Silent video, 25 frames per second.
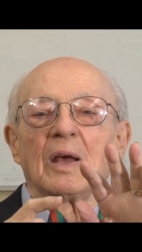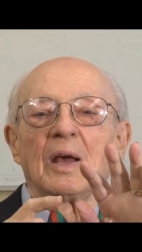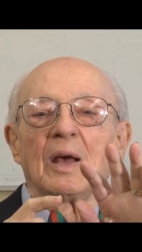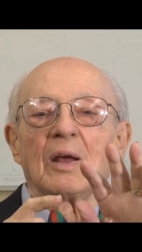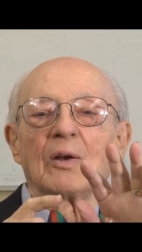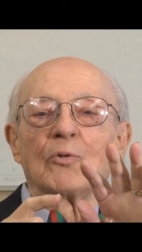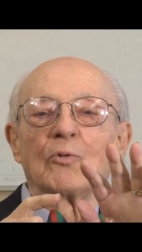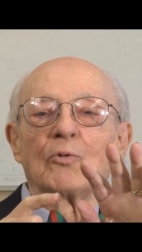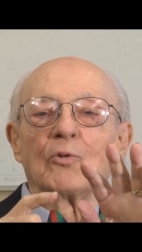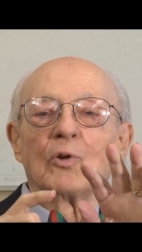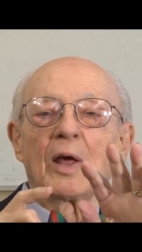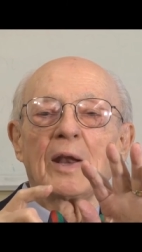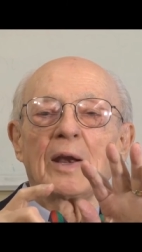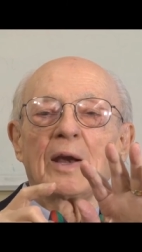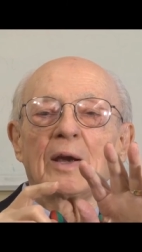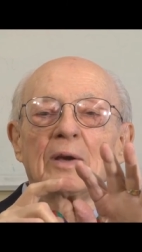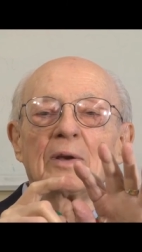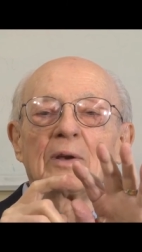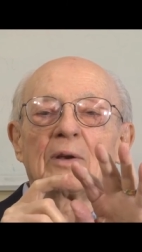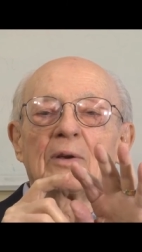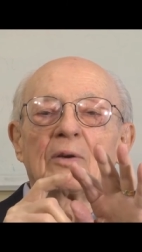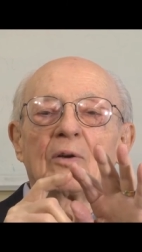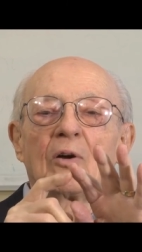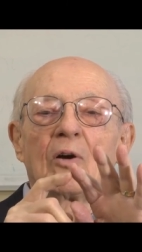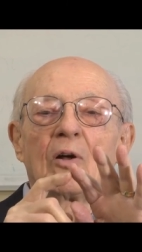and run
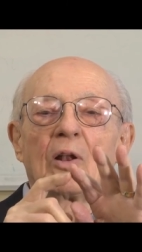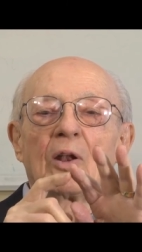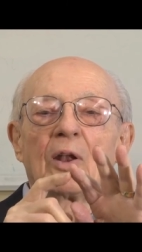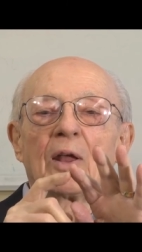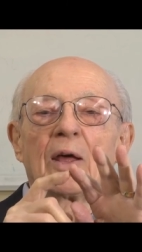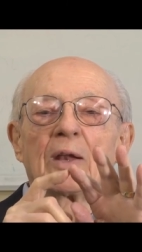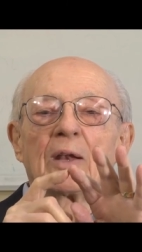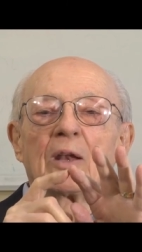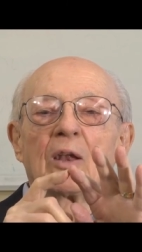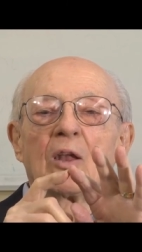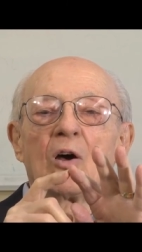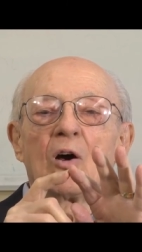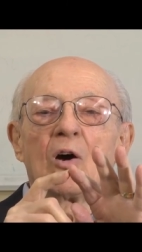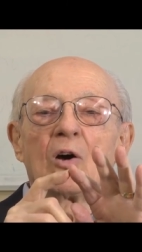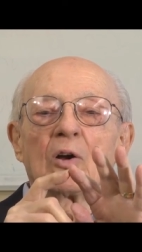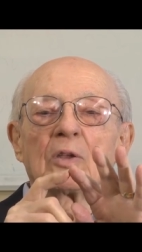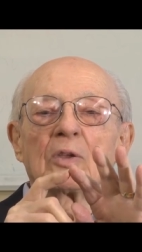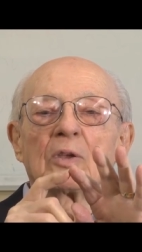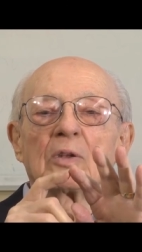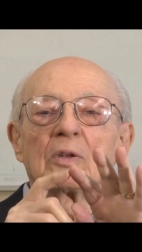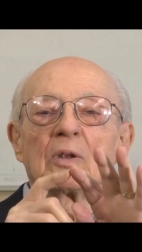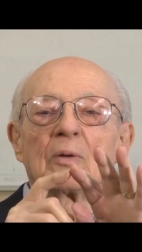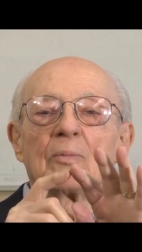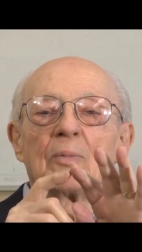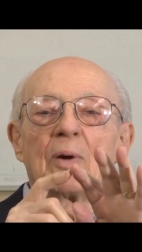it all night long
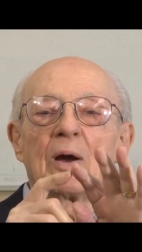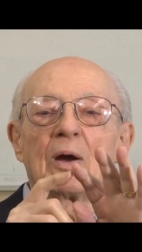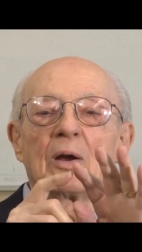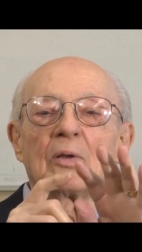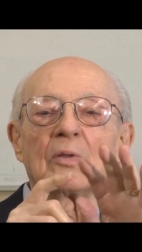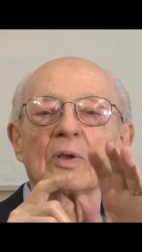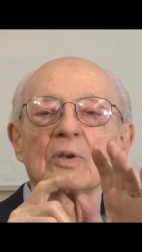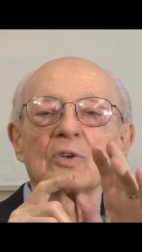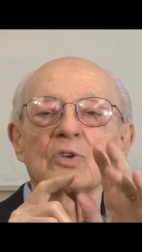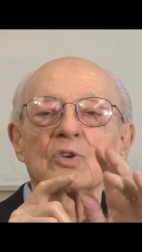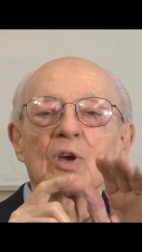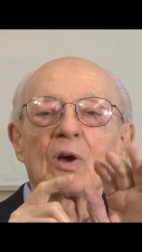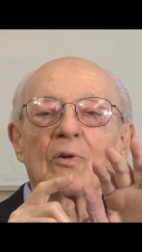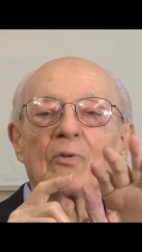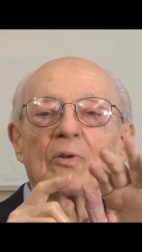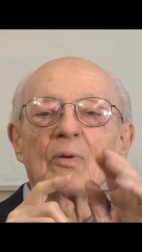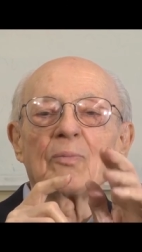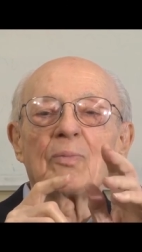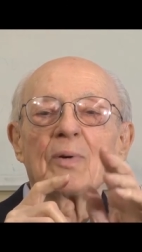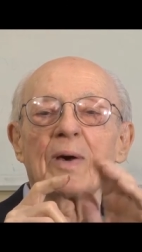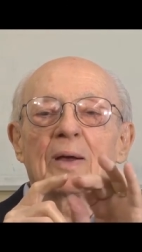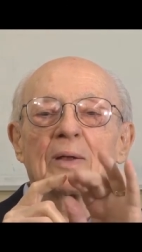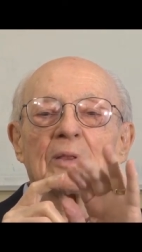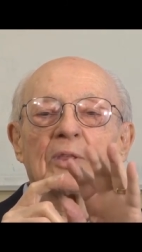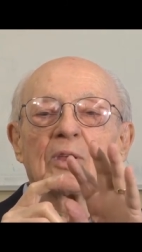and then tomorrow they shuffle
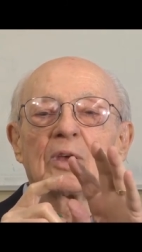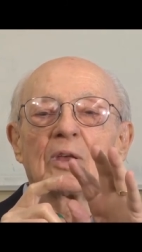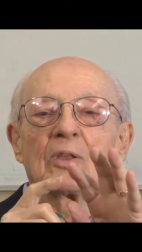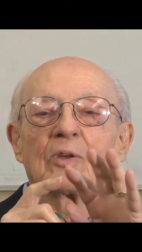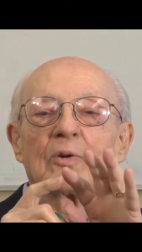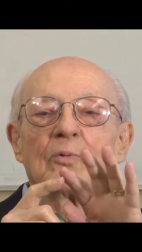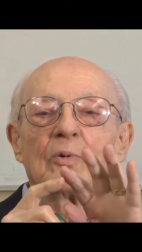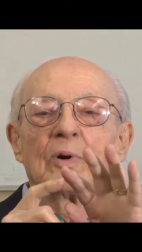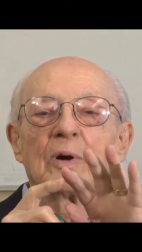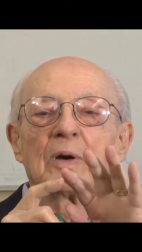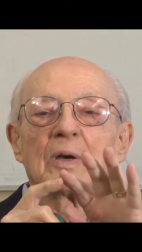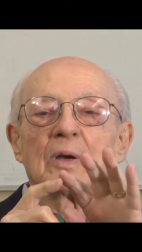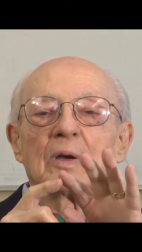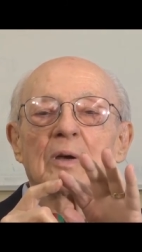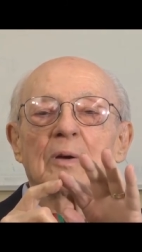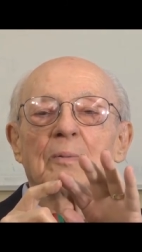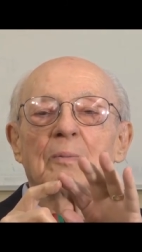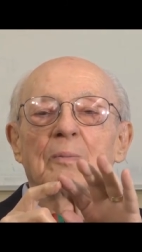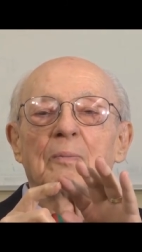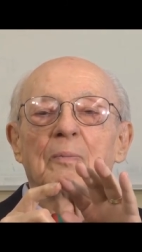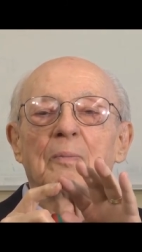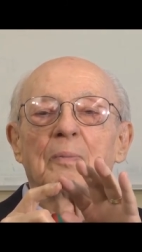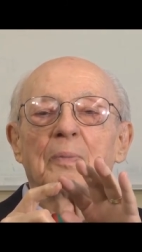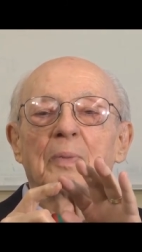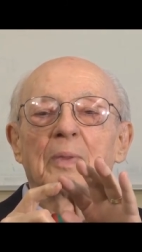it back the other way.
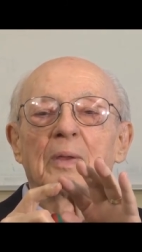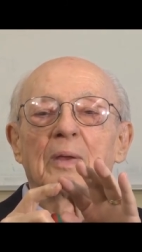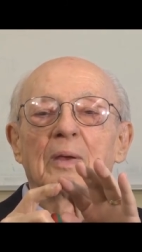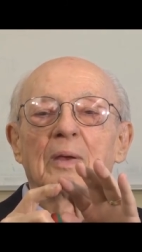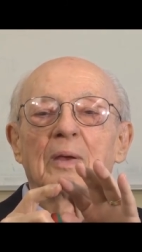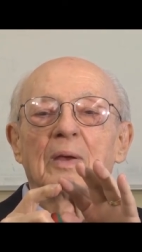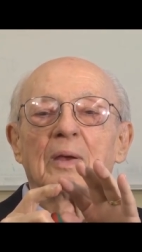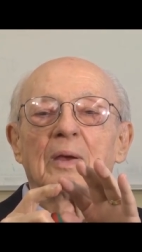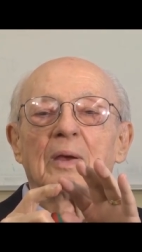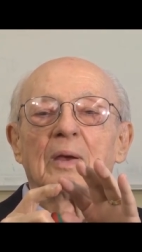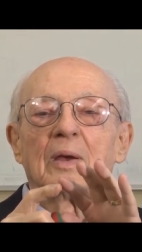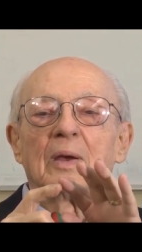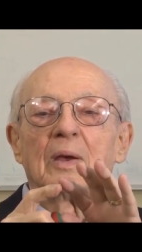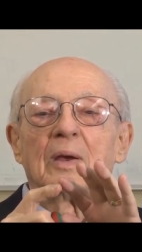Mm-hmm.